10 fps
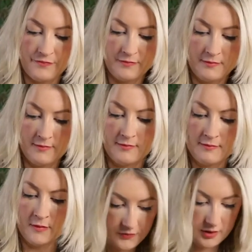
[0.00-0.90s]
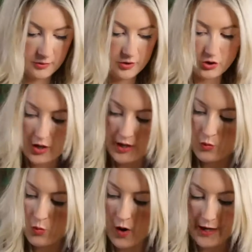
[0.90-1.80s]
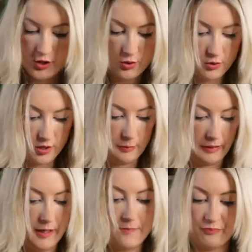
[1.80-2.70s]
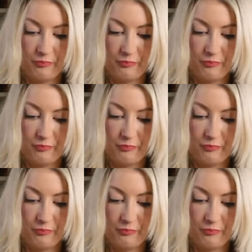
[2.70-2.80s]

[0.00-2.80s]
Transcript: So I want to try the white chocolate bit